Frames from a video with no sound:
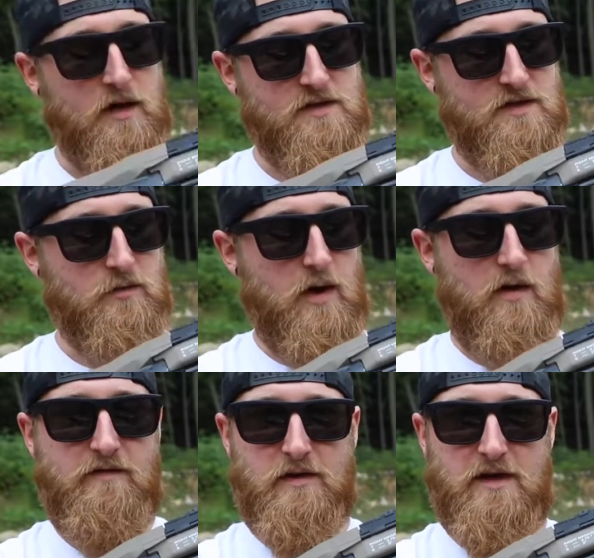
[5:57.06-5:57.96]
I do,
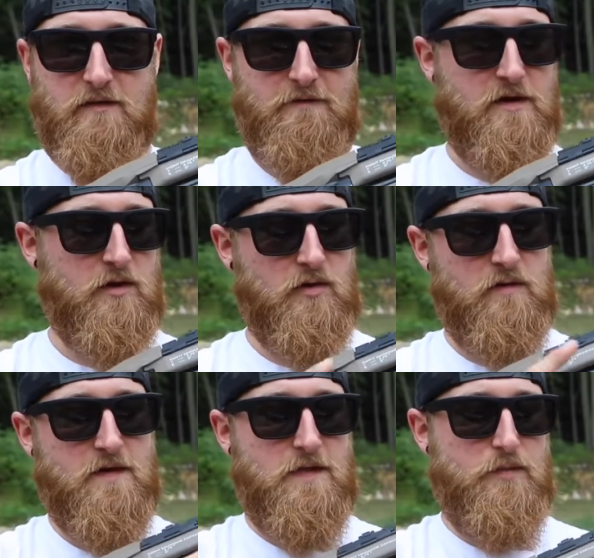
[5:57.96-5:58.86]
however, like the finger
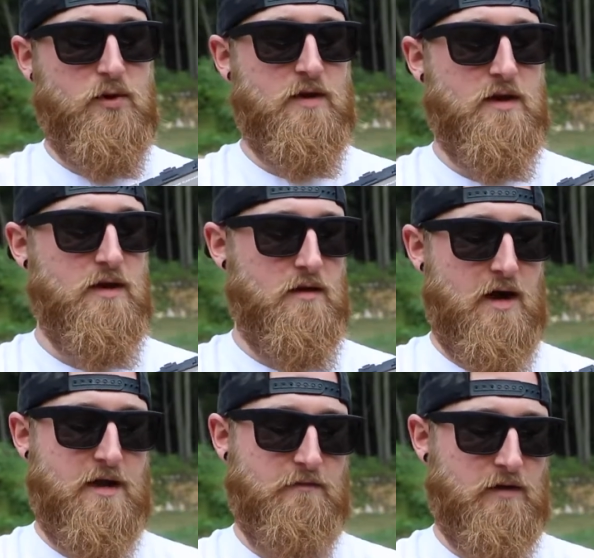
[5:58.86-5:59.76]
groove that they put in here.
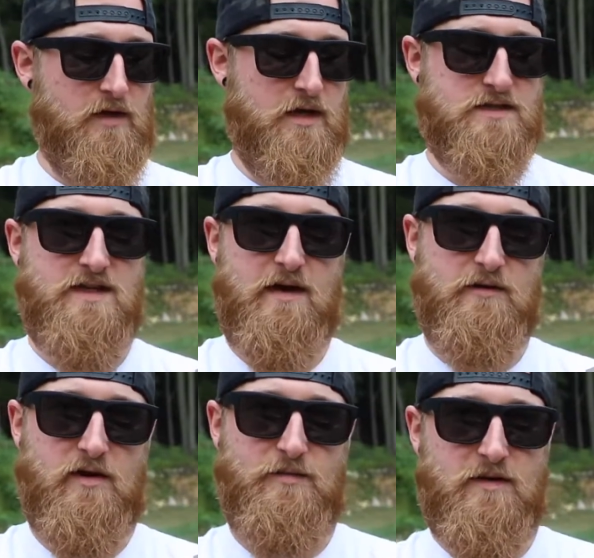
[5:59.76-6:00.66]
I can really get a
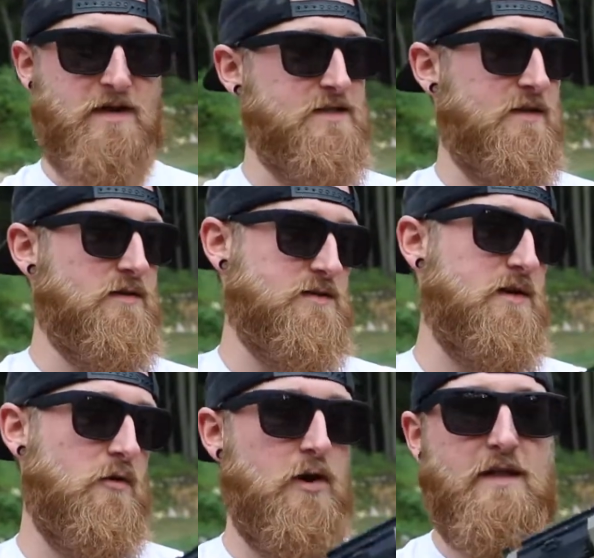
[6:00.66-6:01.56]
solid grip on this, and there's
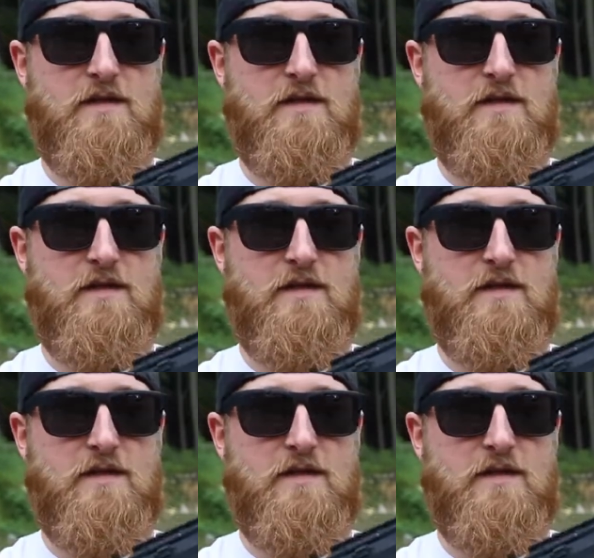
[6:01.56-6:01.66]
no way